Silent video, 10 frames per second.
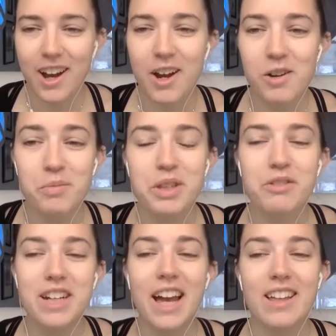But
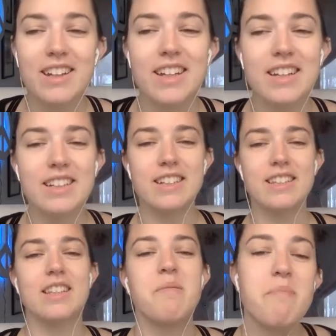the reality
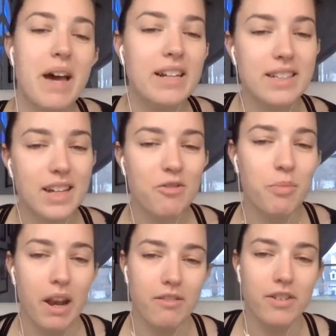is that the
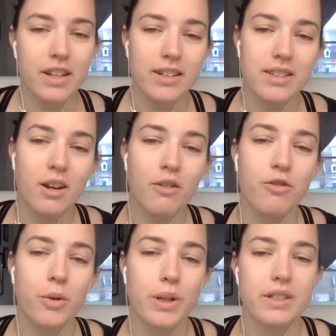meditative benefits
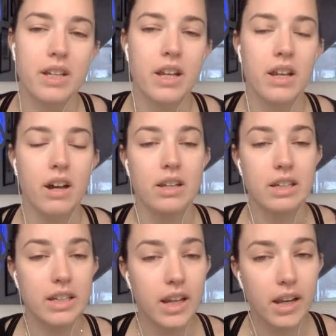of focusing on
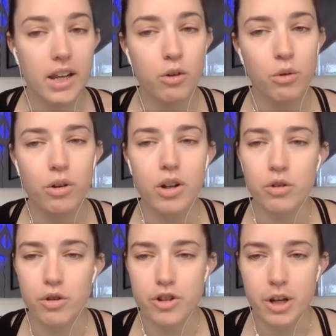a knitting or a
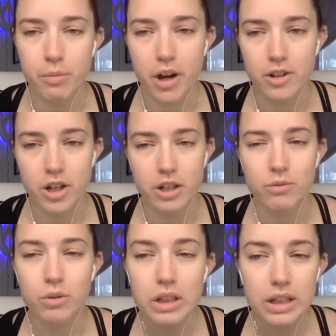crochet project
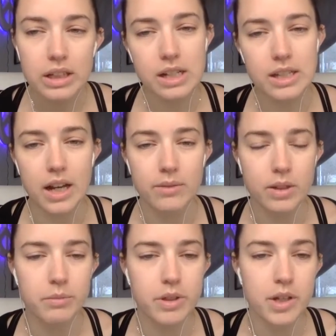really does have
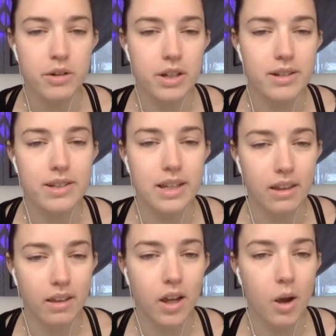some serious
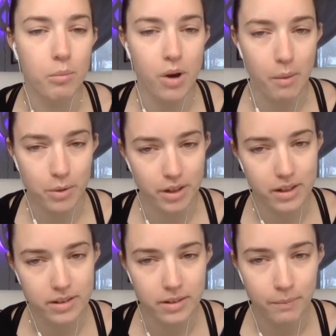healing
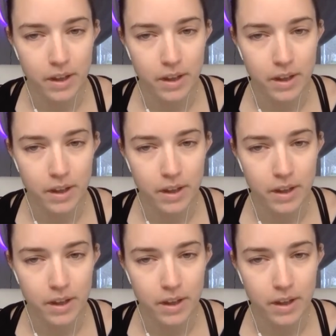properties.